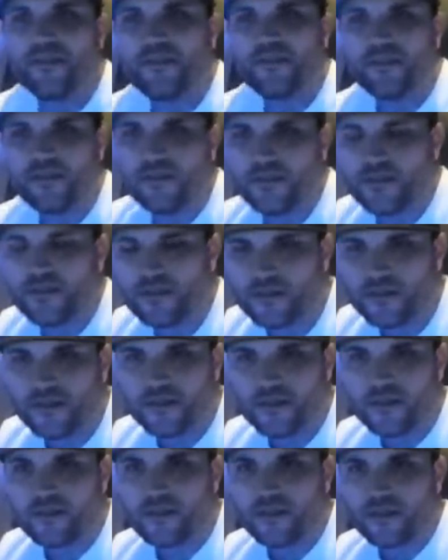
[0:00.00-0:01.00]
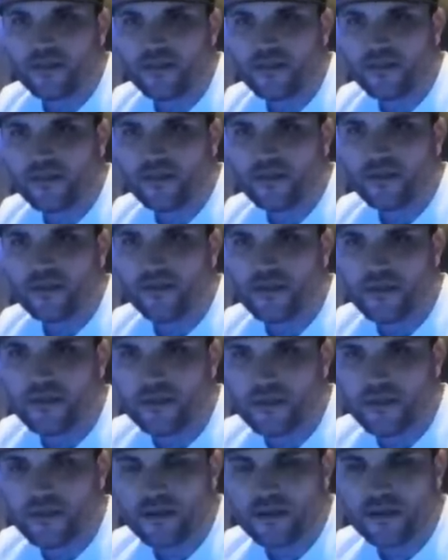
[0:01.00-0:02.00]

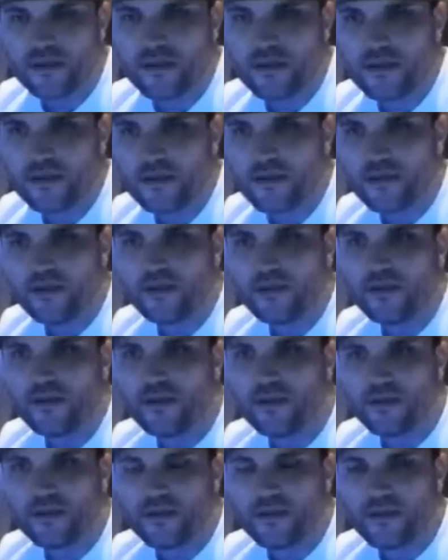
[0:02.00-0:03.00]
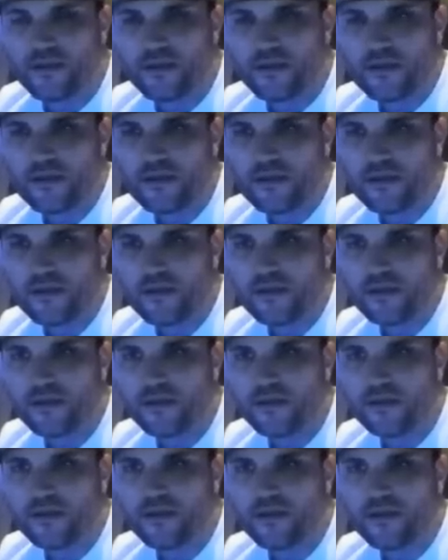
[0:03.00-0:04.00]

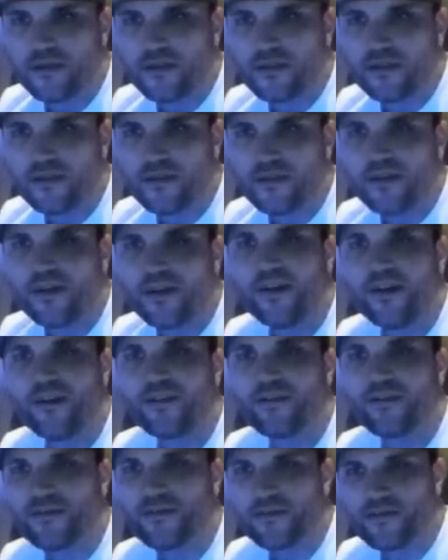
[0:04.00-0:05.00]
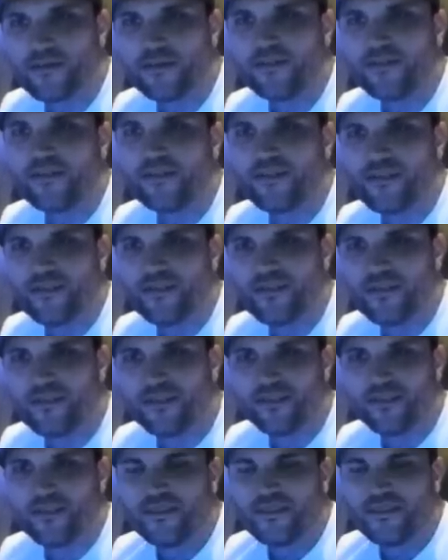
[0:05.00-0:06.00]

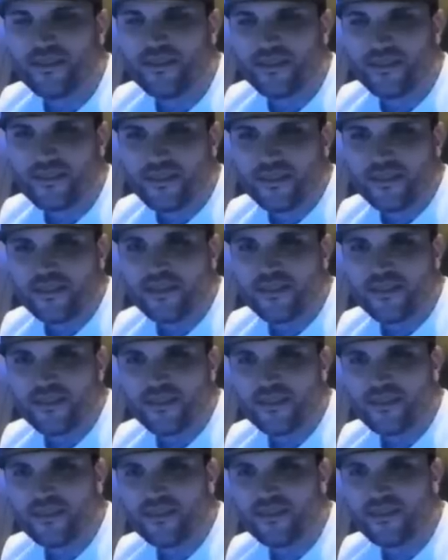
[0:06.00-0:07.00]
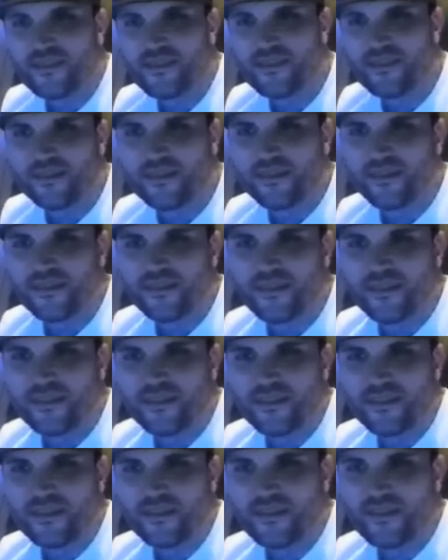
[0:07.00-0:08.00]

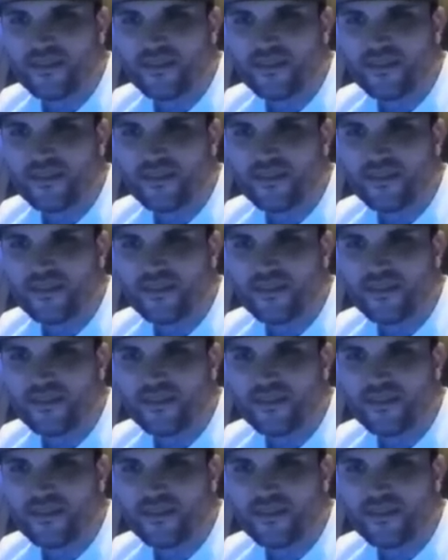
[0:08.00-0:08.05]
This person isn't speaking.